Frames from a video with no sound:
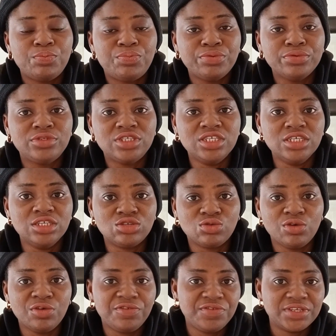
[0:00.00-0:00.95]
put the
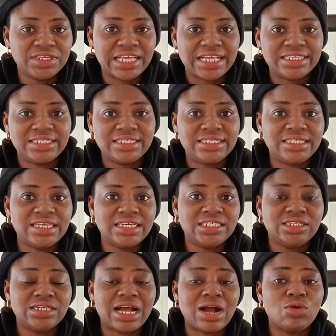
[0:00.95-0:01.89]
school fees at this
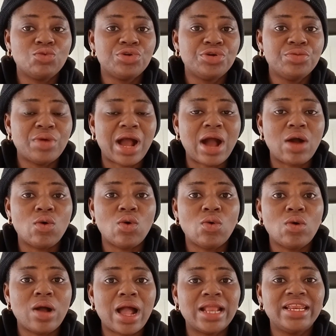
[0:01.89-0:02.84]
stage. I
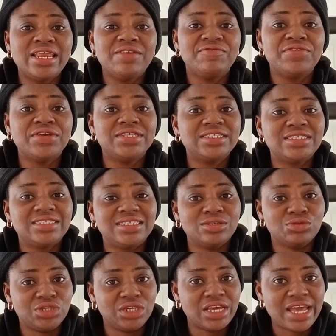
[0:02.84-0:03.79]
will leave it
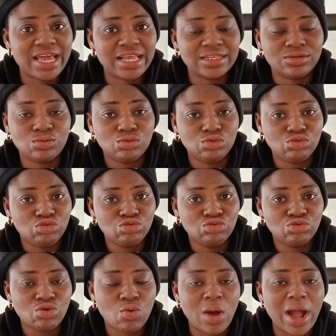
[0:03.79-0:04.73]
till the end. Do you
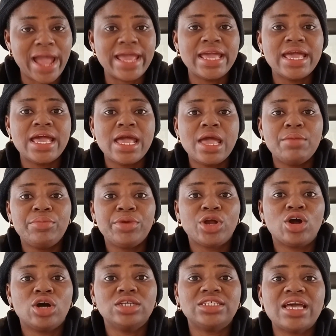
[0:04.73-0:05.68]
know why?
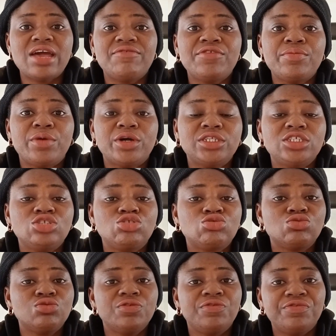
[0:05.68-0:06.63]
Because everybody's
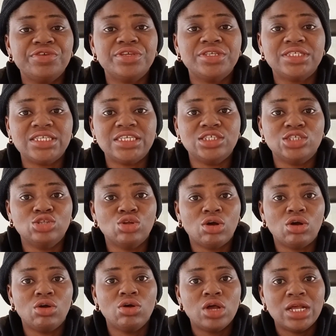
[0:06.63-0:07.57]
school fees is
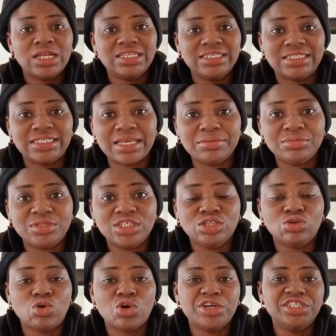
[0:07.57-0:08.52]
not the same
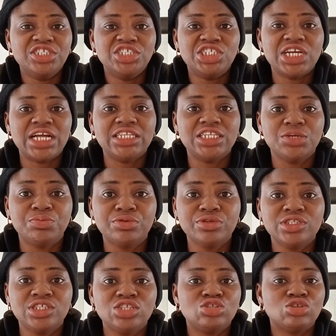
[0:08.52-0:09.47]
thing, or initial
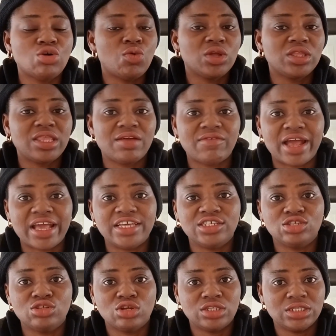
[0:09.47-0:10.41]
deposit or whatever
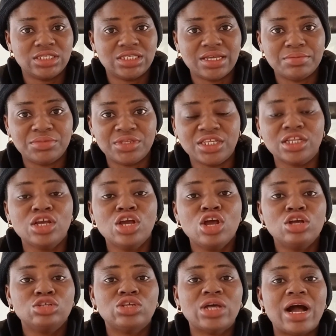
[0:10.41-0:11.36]
is not the same thing.
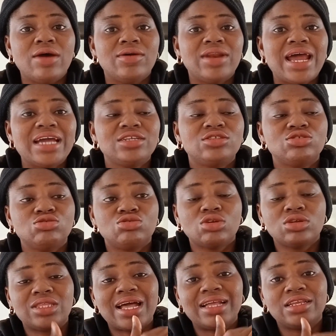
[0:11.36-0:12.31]
So I would like to
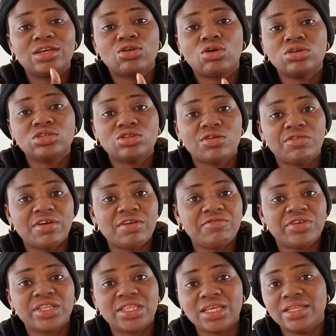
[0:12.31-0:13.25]
total the cost of
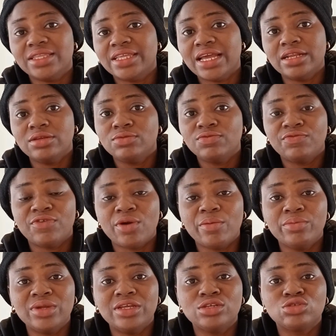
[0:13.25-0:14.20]
everything, then
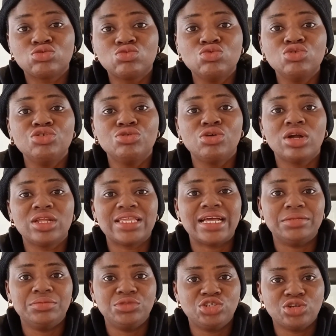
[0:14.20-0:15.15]
from the school you got
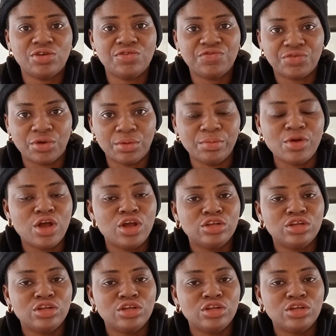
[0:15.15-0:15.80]
admission from,